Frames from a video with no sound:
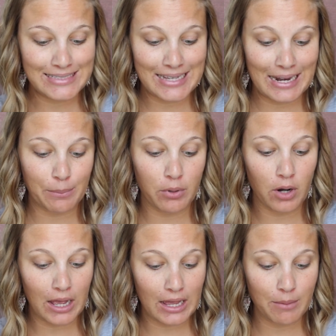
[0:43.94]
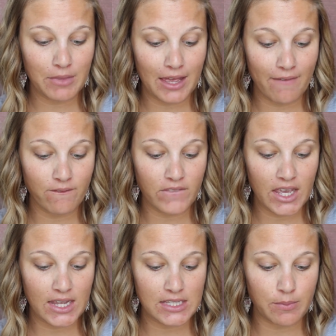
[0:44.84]
Gotta prime that
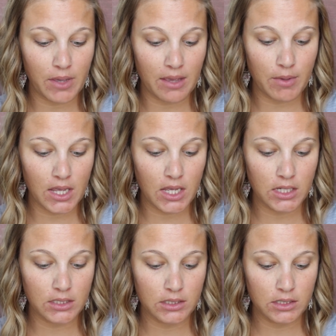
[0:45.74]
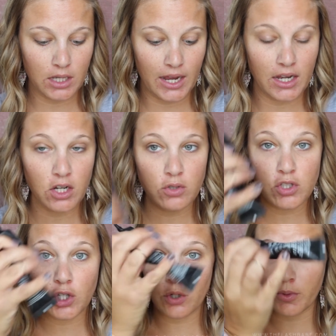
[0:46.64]
face, baby. I need to do
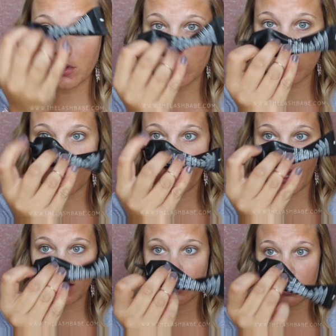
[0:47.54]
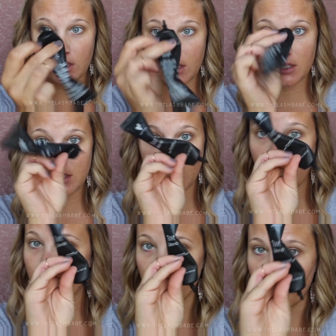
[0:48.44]
tube so bad. You see this? Like,
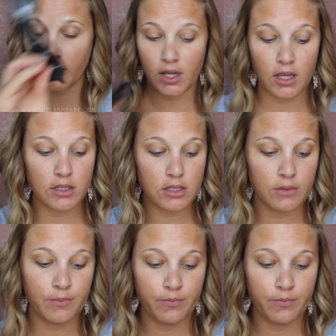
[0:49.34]
I'm ruining it.